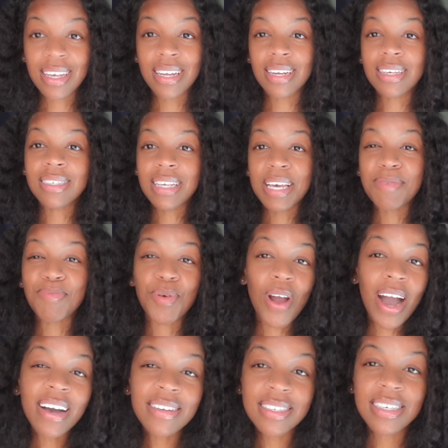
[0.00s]
It is a
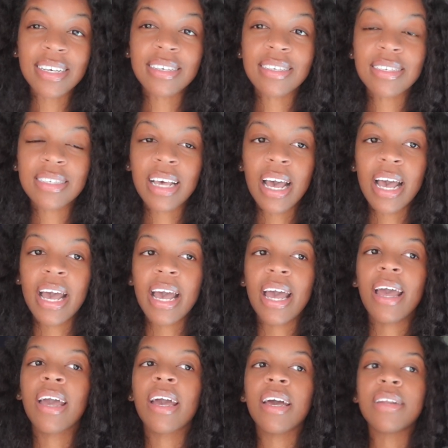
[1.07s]
practice,
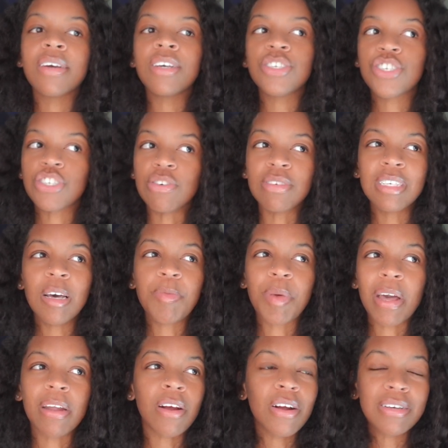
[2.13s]
and it shows
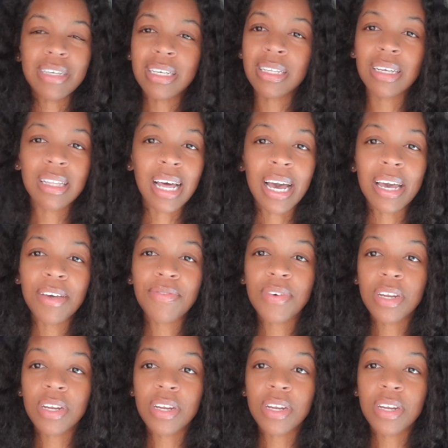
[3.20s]
up in our daily life,